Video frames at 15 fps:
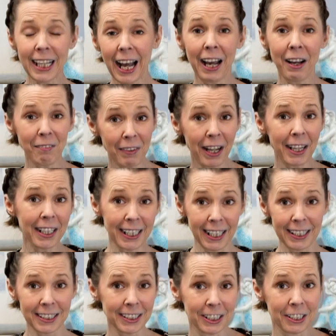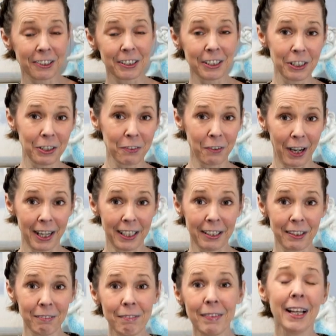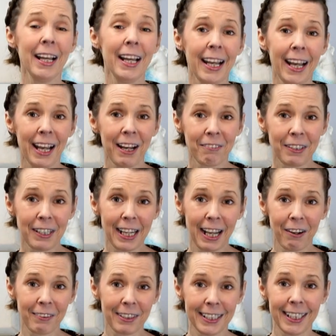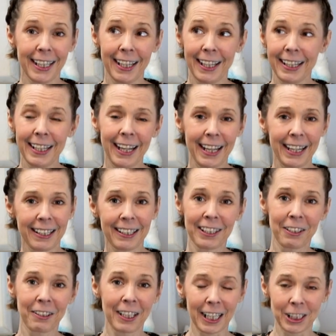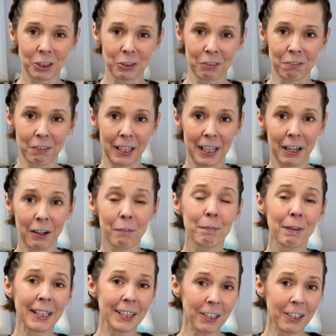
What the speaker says: I'm not against a good new item every now and then and a little extra flair, but